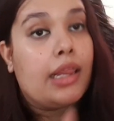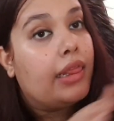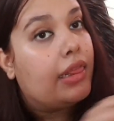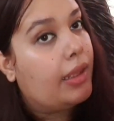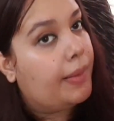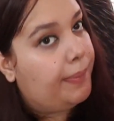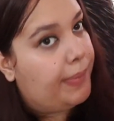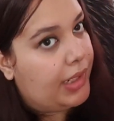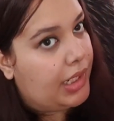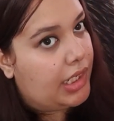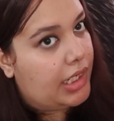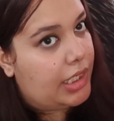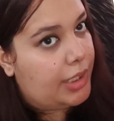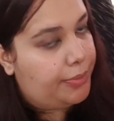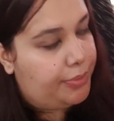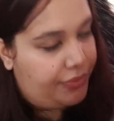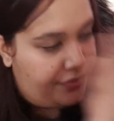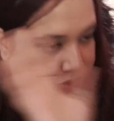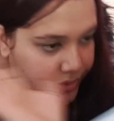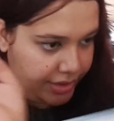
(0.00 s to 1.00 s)
the
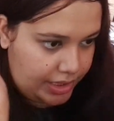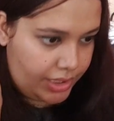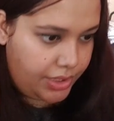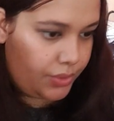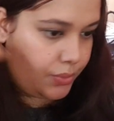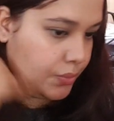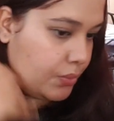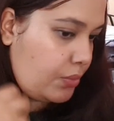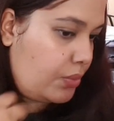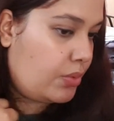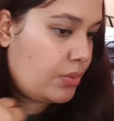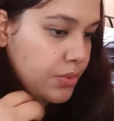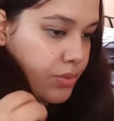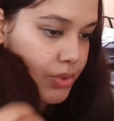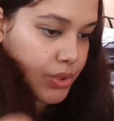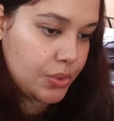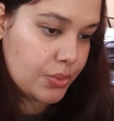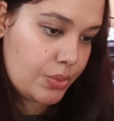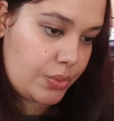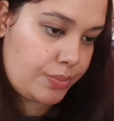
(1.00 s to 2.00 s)
blurb with you,
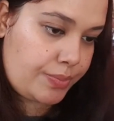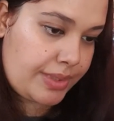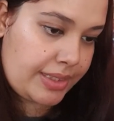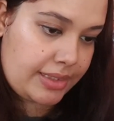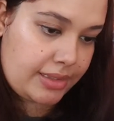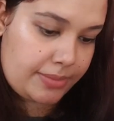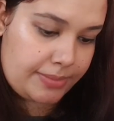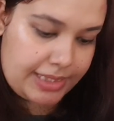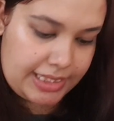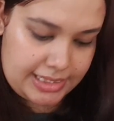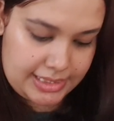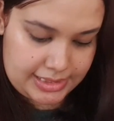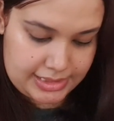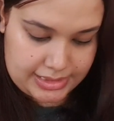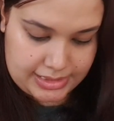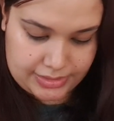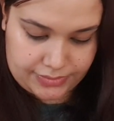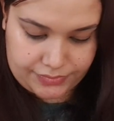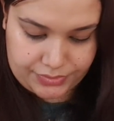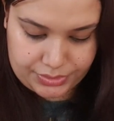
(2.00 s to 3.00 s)
so it will be
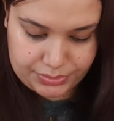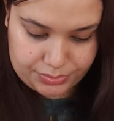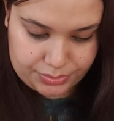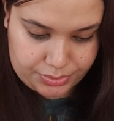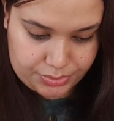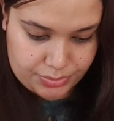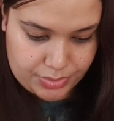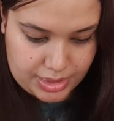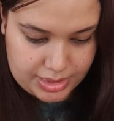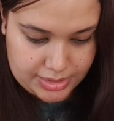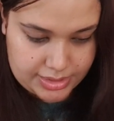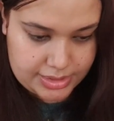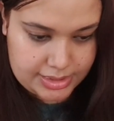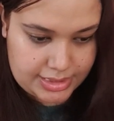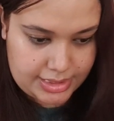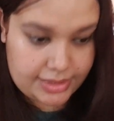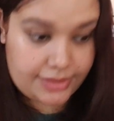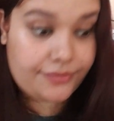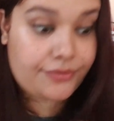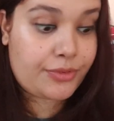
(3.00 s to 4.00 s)
easier for you to
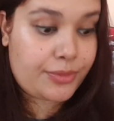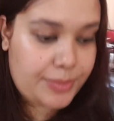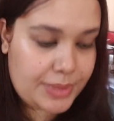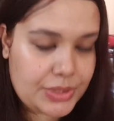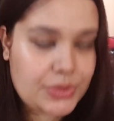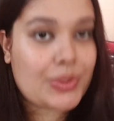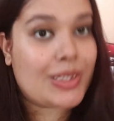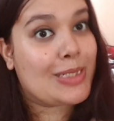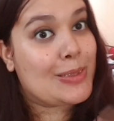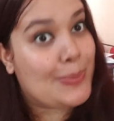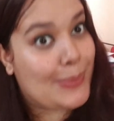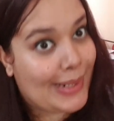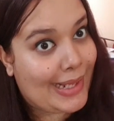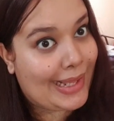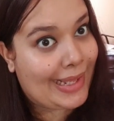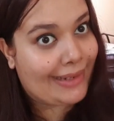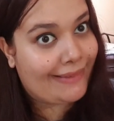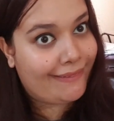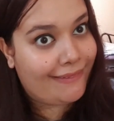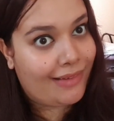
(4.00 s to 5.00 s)
understand and for me to
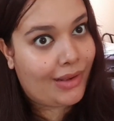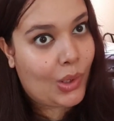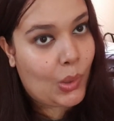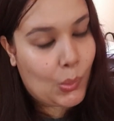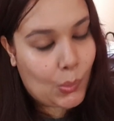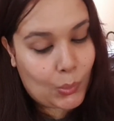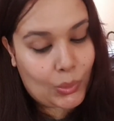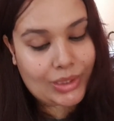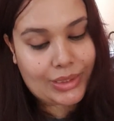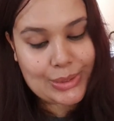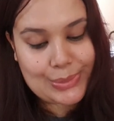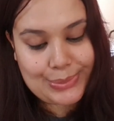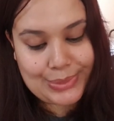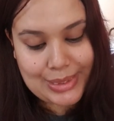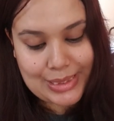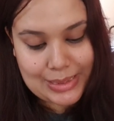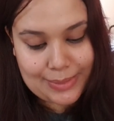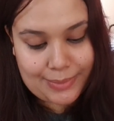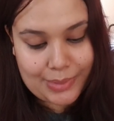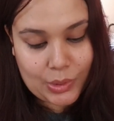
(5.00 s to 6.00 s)
explain what this book
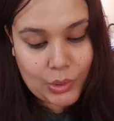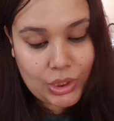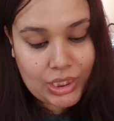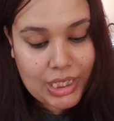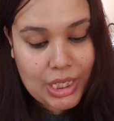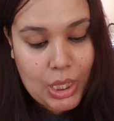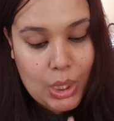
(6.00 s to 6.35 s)
is about.